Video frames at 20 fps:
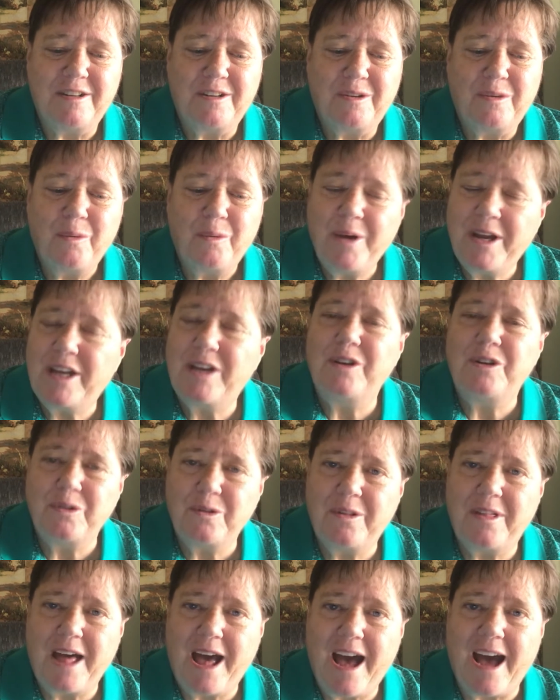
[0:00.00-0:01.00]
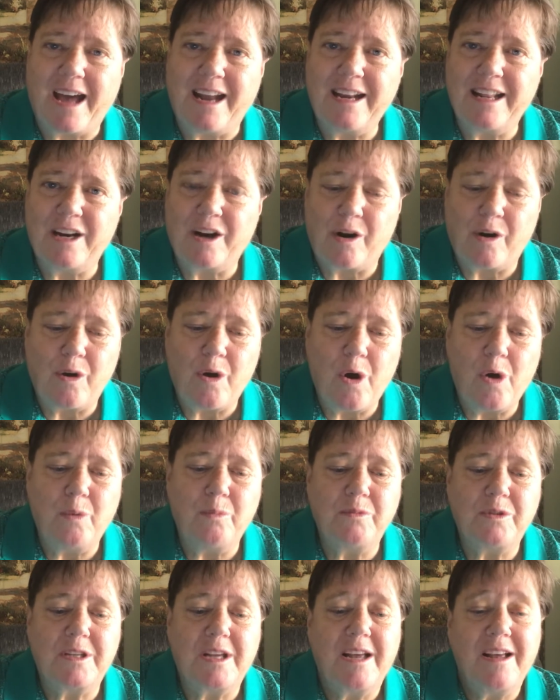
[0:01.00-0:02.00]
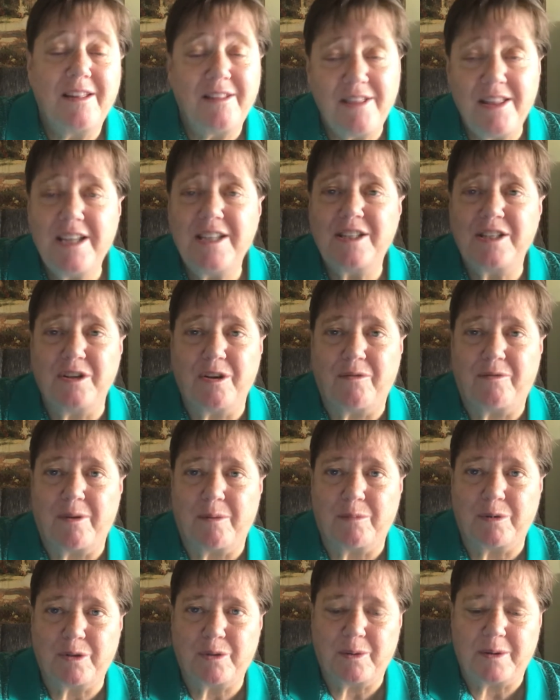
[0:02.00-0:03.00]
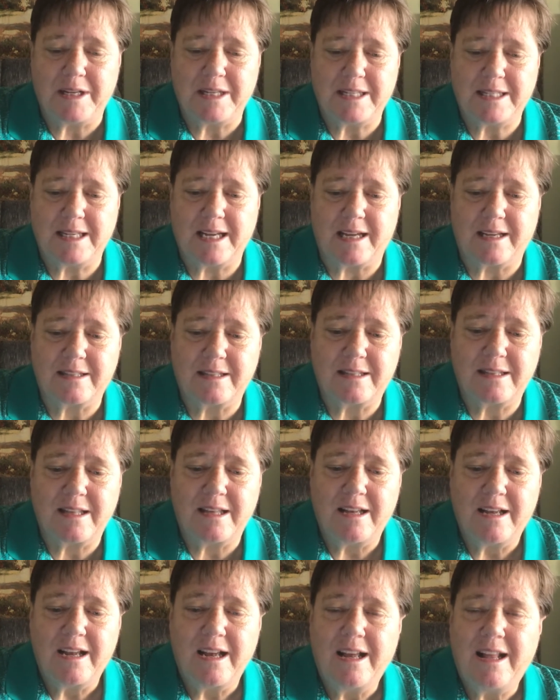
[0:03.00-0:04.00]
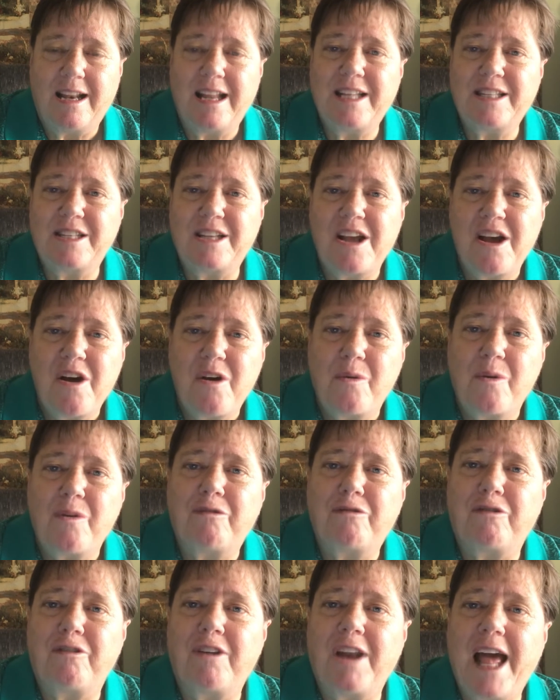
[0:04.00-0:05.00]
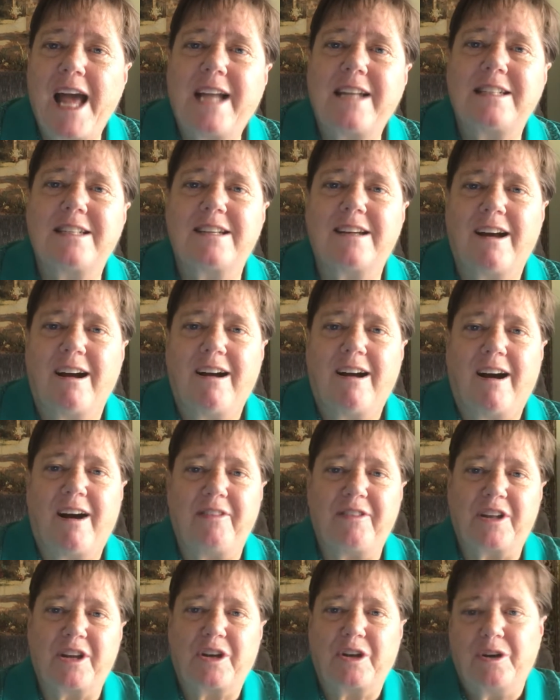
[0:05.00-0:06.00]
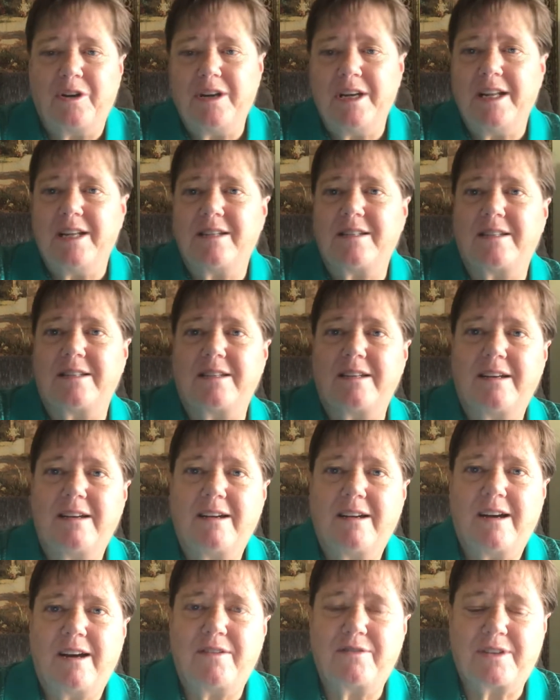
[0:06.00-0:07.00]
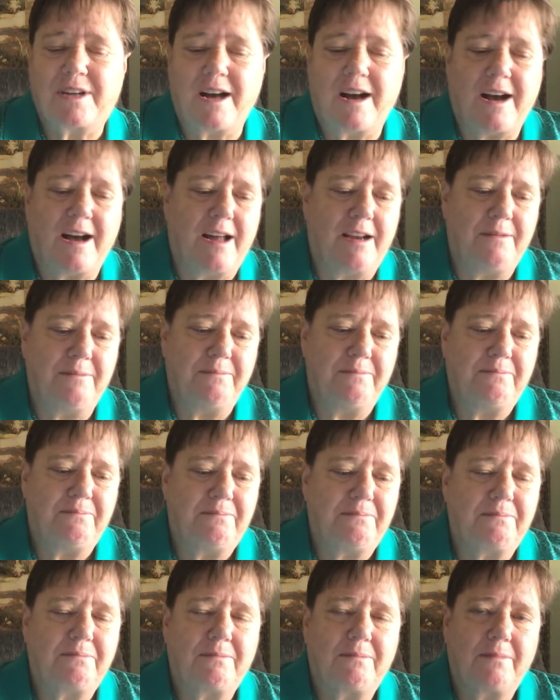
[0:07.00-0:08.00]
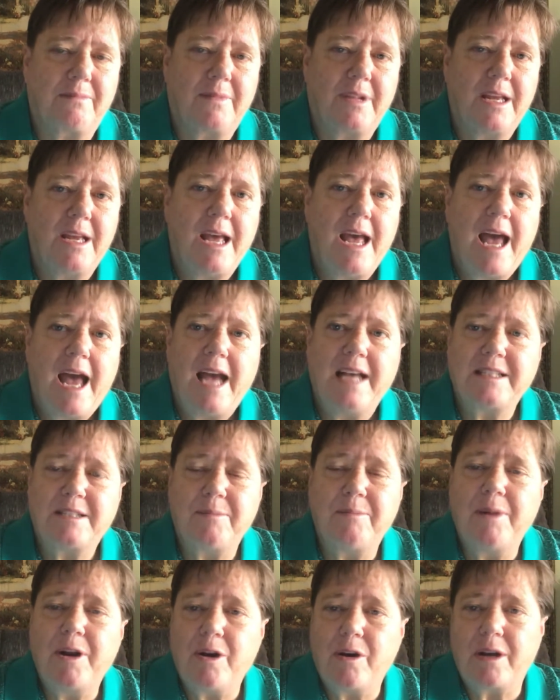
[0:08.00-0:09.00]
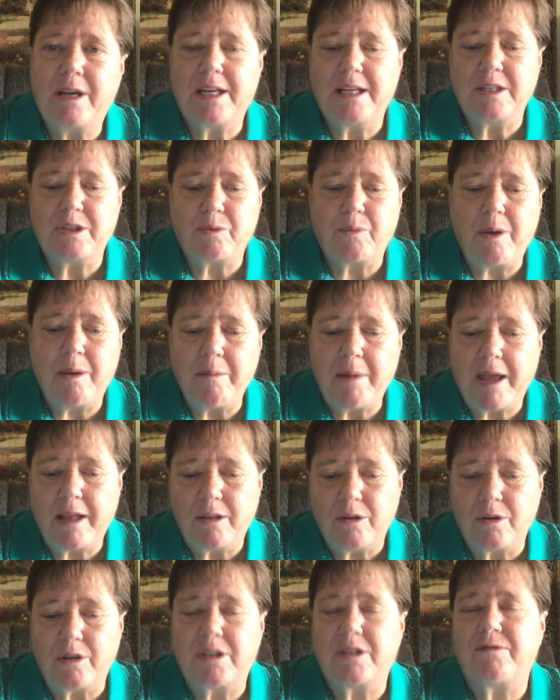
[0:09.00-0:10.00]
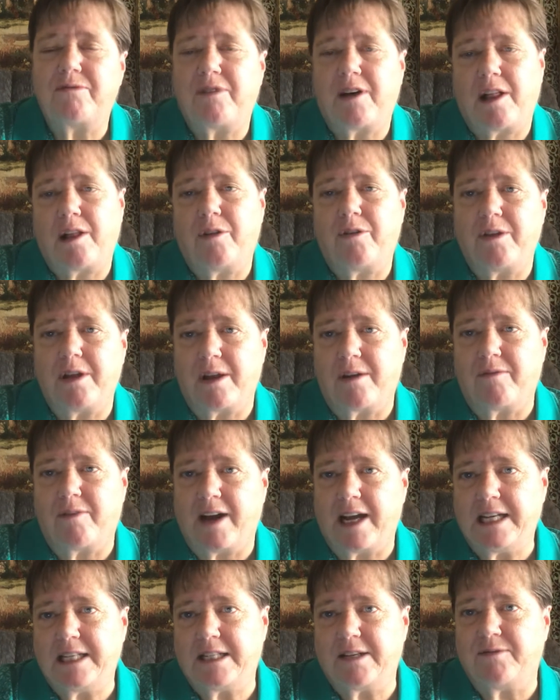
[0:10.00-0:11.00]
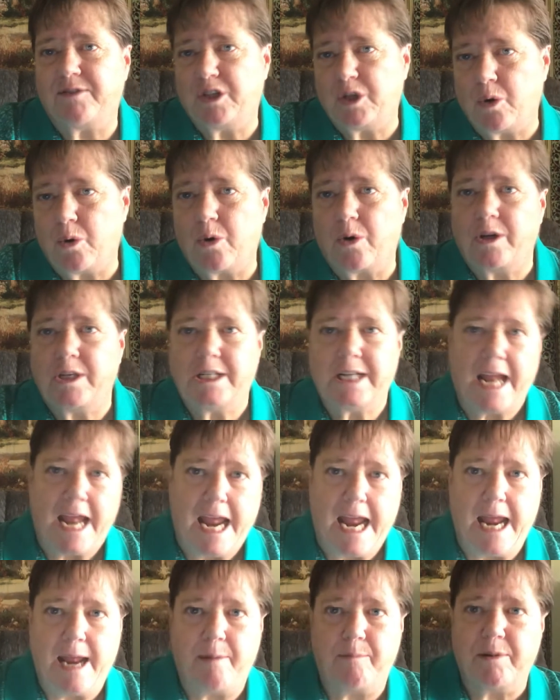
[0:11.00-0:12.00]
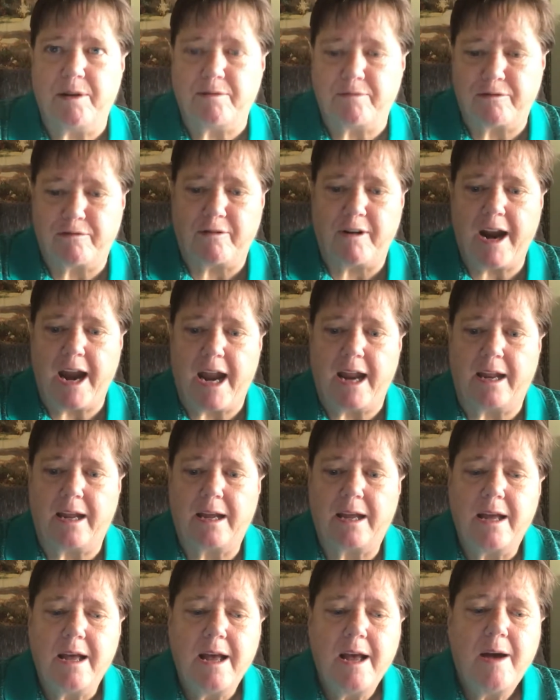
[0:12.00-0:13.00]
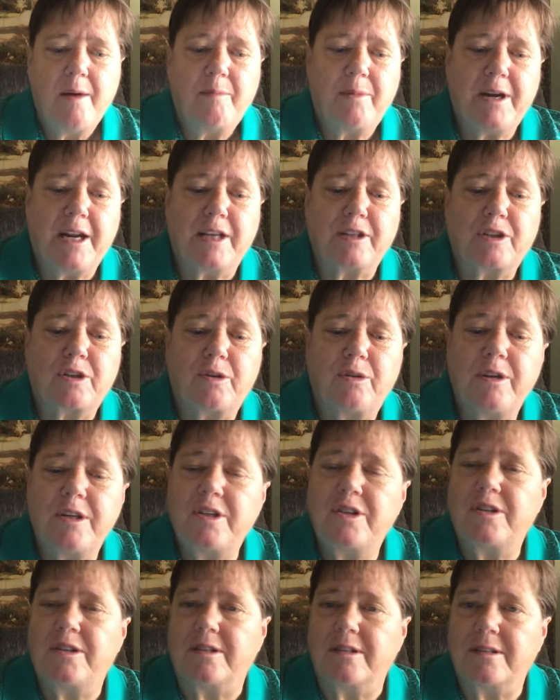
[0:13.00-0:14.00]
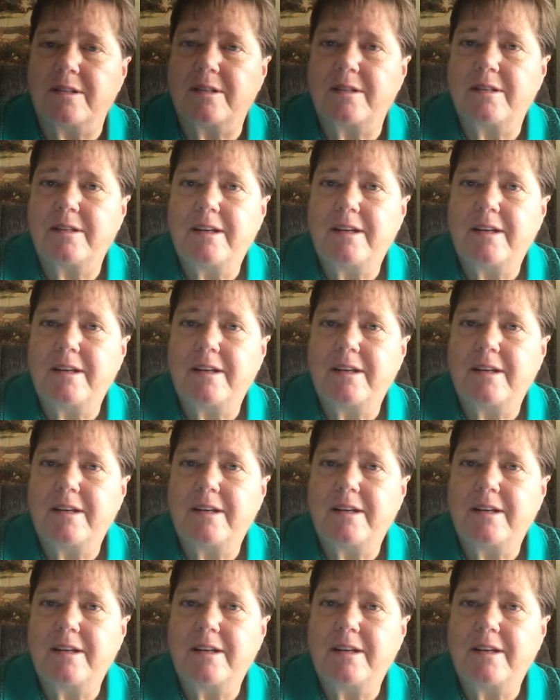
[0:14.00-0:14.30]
We can do that in our homes this November 26th. Let's reflect on the goodness of God. As Americans, we may look to follow the advice of George, Abe, and Frank, but as Christians,